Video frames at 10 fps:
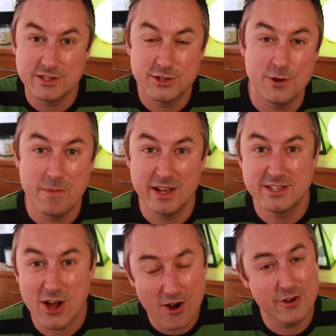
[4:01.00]
to my
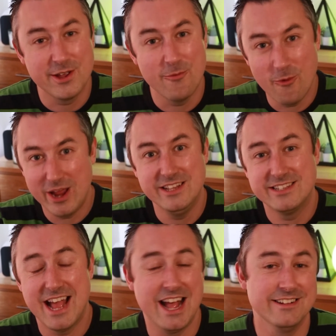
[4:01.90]
target
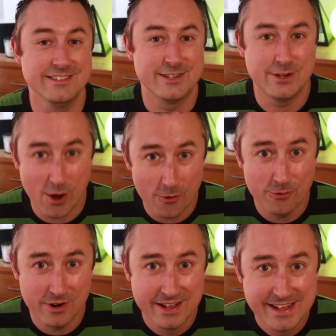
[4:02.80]
weight and goal.
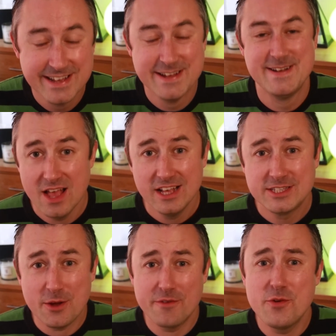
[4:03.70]

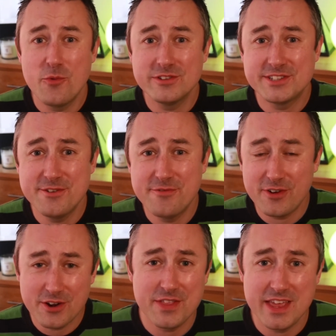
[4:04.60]
So if you want to
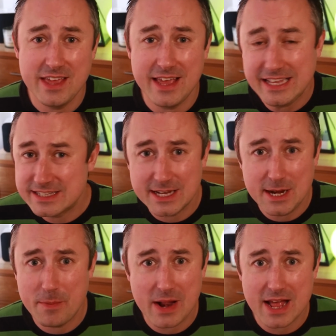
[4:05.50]
follow the Eat
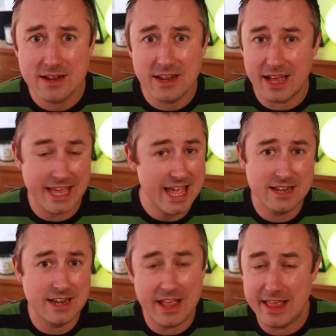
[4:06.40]
Skinny plan,
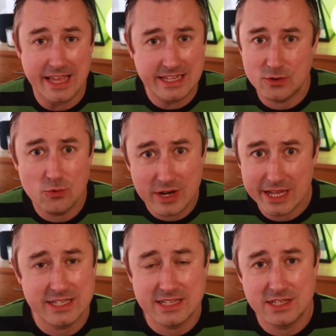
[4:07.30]
again, it's all
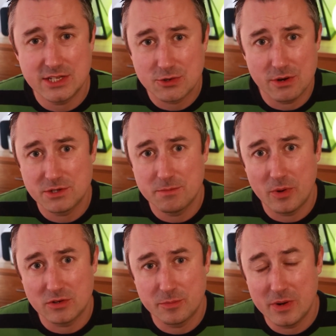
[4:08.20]
linked in the description
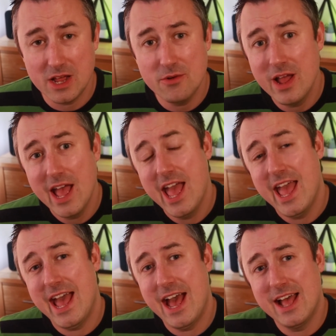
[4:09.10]
box below,
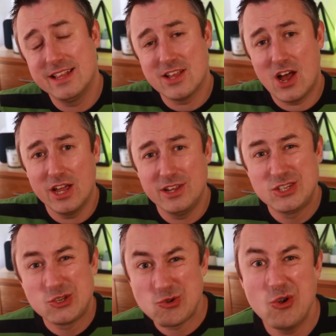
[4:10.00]
and I
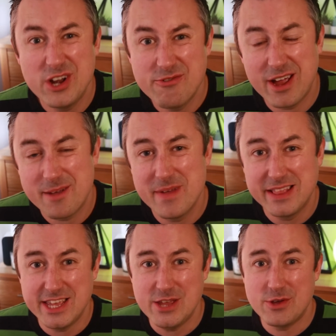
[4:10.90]
strongly
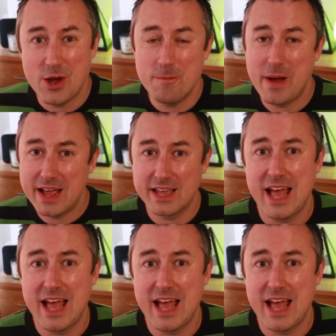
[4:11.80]
recommend that you go back,